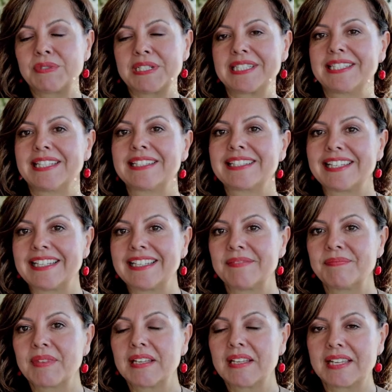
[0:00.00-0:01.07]
recently,
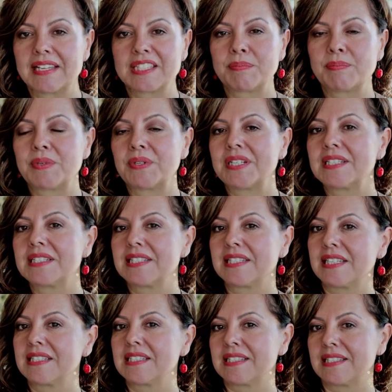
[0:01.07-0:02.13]

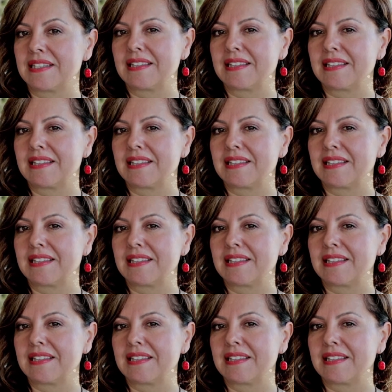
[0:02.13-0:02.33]
experiences